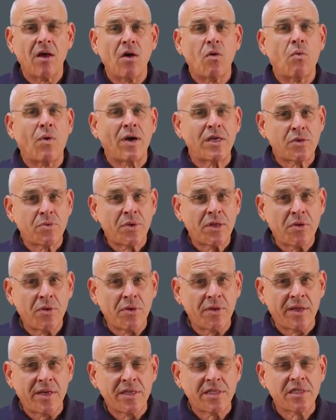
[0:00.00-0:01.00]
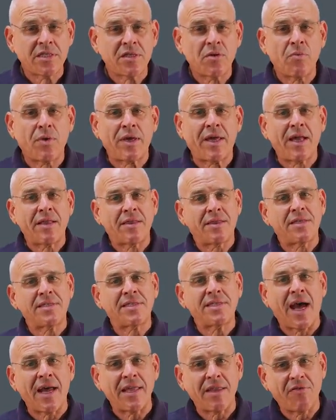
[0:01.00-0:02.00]
Once we do this, we get the
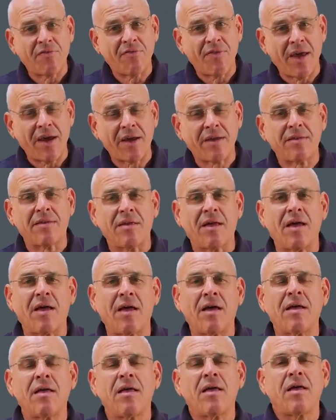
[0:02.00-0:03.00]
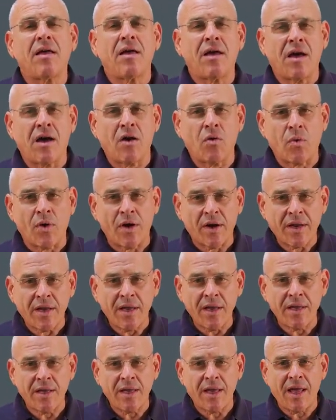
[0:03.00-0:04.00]
side effect uh, uh,
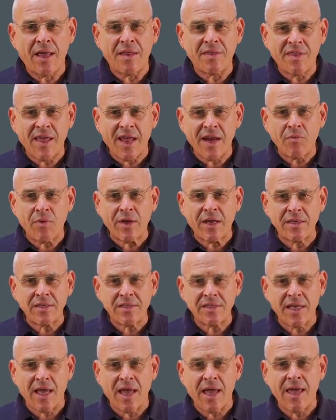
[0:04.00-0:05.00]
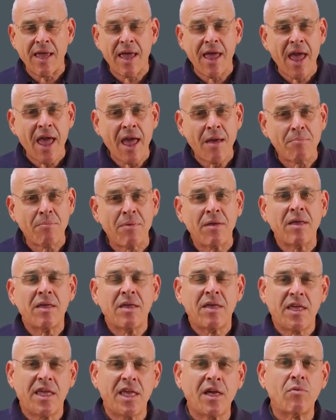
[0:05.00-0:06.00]
working, and then we can say m
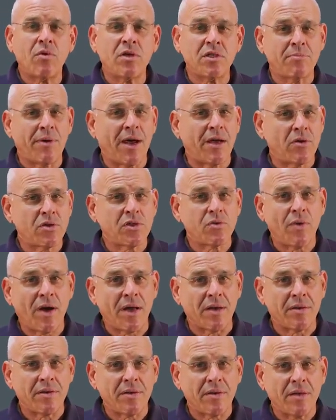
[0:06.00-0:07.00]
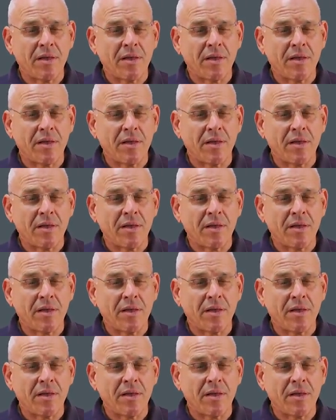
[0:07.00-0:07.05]
equals minus 1,